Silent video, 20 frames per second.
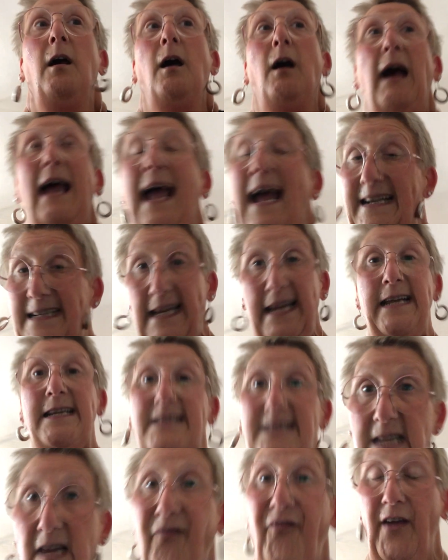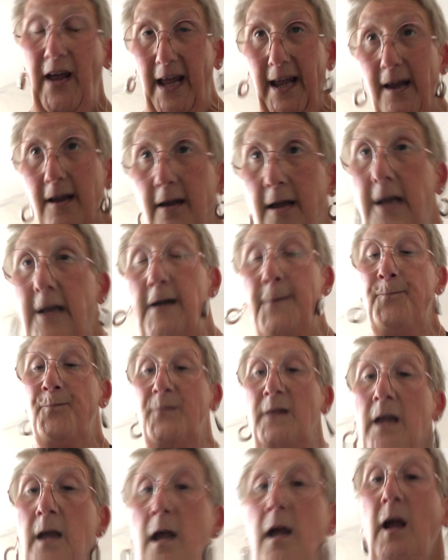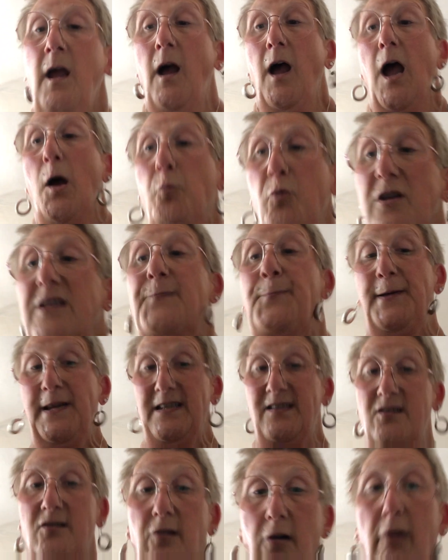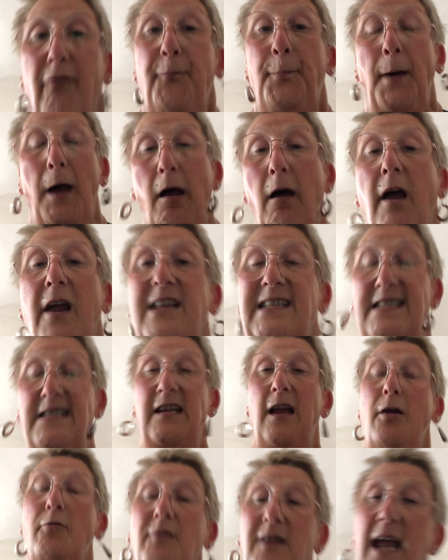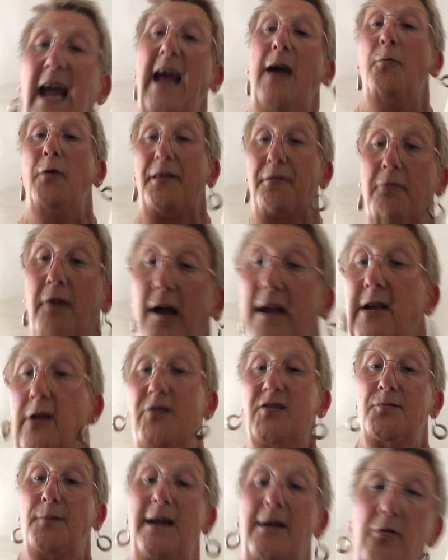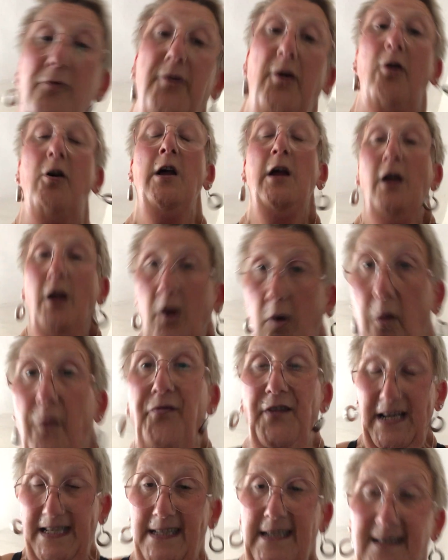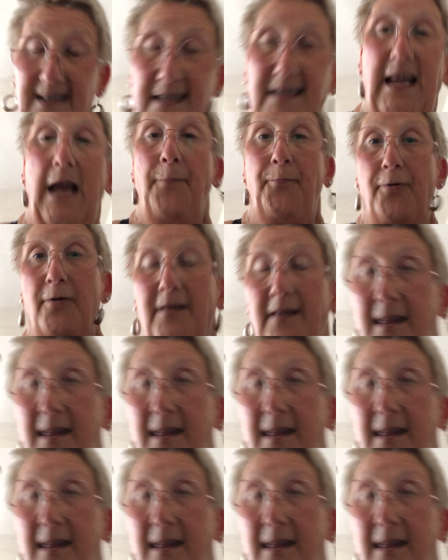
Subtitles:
I had a hissy fit. I was pissed off, but I don't care whether I lose weight or not. This is a separate